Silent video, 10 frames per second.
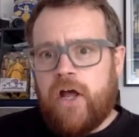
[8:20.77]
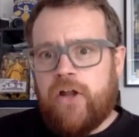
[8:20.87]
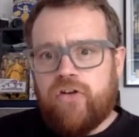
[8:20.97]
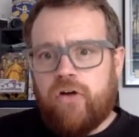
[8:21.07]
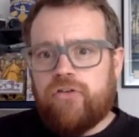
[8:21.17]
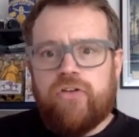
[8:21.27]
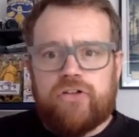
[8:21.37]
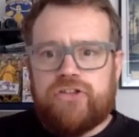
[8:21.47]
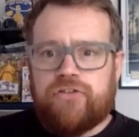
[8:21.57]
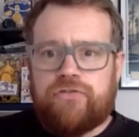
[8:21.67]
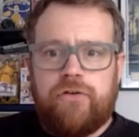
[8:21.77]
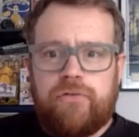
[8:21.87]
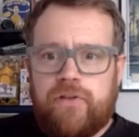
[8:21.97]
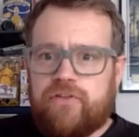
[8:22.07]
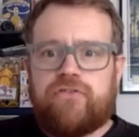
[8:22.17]
not just through
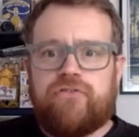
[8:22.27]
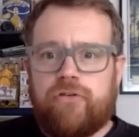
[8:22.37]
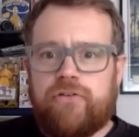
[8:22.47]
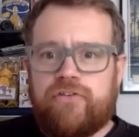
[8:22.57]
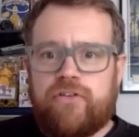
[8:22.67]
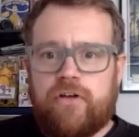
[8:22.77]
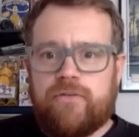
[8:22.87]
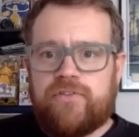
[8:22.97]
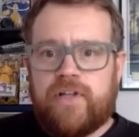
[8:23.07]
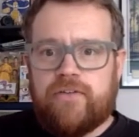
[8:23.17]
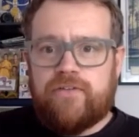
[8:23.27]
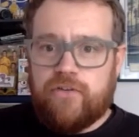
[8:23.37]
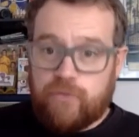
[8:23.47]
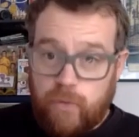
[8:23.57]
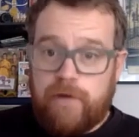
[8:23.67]
these extraordinary
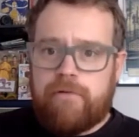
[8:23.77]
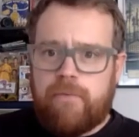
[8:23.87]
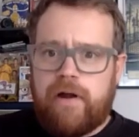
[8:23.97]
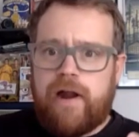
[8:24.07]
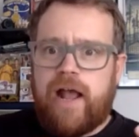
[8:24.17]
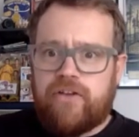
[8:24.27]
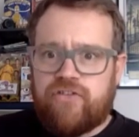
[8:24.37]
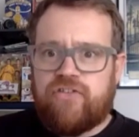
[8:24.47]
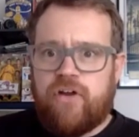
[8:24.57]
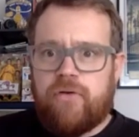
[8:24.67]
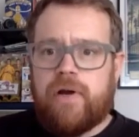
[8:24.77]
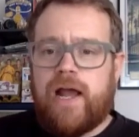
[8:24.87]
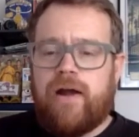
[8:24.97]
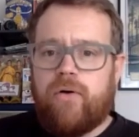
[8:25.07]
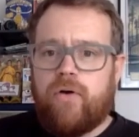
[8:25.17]
circumstances where it has shown
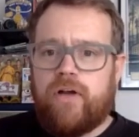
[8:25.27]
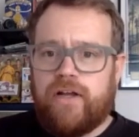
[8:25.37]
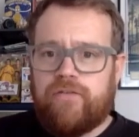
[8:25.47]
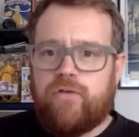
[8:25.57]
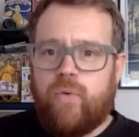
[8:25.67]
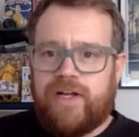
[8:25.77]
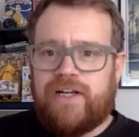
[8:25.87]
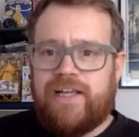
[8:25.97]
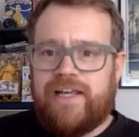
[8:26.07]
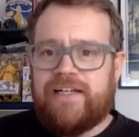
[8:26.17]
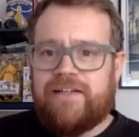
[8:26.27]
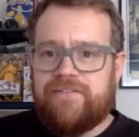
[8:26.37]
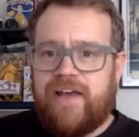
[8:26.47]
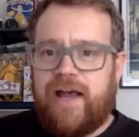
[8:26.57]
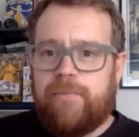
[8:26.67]
how kind of quickly it can
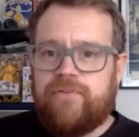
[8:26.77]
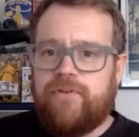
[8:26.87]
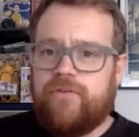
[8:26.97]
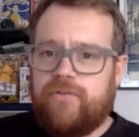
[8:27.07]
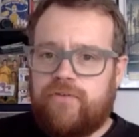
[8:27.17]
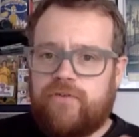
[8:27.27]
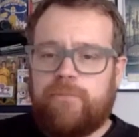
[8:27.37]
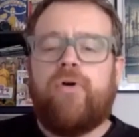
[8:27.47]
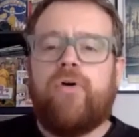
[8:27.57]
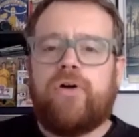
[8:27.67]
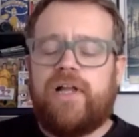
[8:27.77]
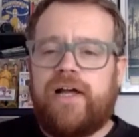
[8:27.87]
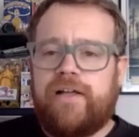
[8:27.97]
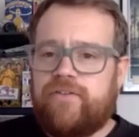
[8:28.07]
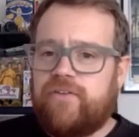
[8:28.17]
adapt and support
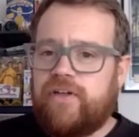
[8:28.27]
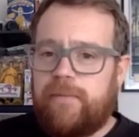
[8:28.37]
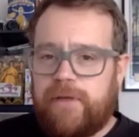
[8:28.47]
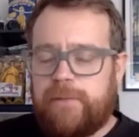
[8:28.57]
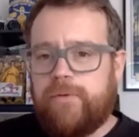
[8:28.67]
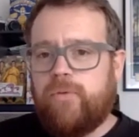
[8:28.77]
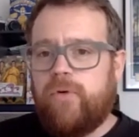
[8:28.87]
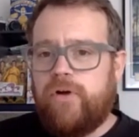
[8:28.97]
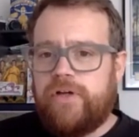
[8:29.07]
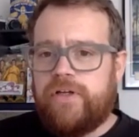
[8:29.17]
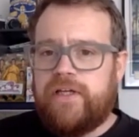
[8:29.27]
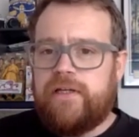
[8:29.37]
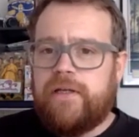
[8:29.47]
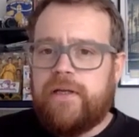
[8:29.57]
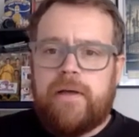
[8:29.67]
clients and get people
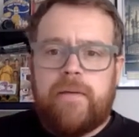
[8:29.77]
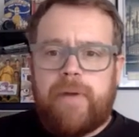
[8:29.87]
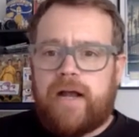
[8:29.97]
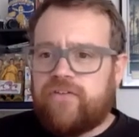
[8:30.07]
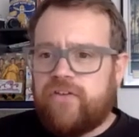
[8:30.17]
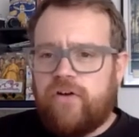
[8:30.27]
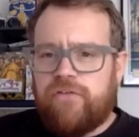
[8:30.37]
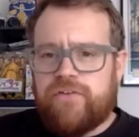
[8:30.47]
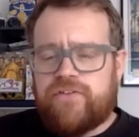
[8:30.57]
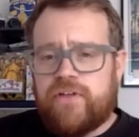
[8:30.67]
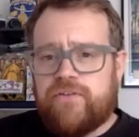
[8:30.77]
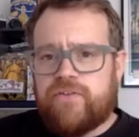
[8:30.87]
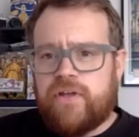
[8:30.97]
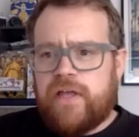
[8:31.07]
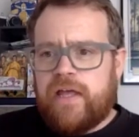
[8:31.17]
working back to the
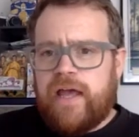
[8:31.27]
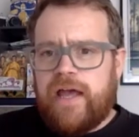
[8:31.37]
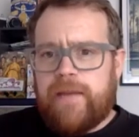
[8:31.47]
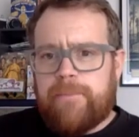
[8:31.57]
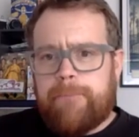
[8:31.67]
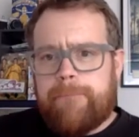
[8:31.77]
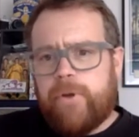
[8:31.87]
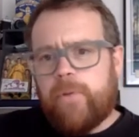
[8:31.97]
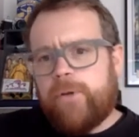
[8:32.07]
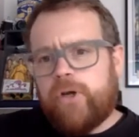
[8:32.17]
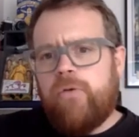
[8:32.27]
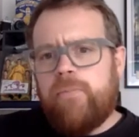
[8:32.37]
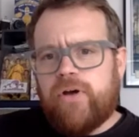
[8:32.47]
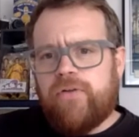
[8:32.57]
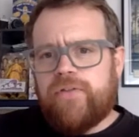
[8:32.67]
offices. But going
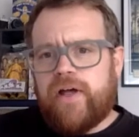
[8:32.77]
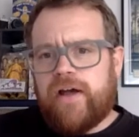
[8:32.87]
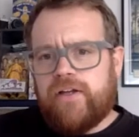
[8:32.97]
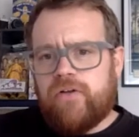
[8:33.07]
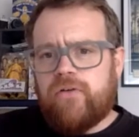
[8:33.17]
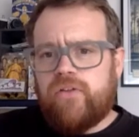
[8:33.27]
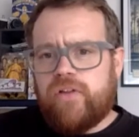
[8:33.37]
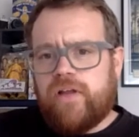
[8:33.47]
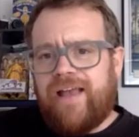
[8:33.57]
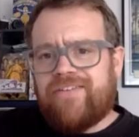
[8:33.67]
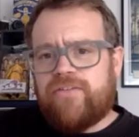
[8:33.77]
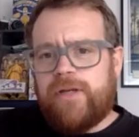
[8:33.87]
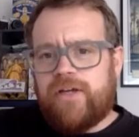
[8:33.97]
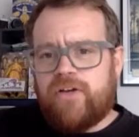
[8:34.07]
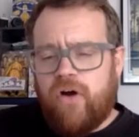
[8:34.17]
beyond that, there has to be
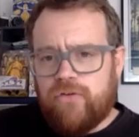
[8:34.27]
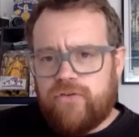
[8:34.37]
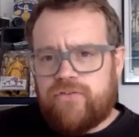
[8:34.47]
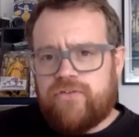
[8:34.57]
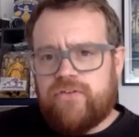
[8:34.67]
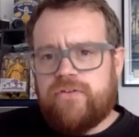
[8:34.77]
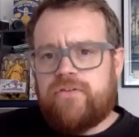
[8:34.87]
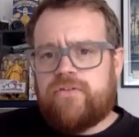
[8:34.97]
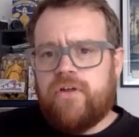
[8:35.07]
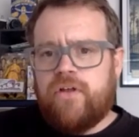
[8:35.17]
a constant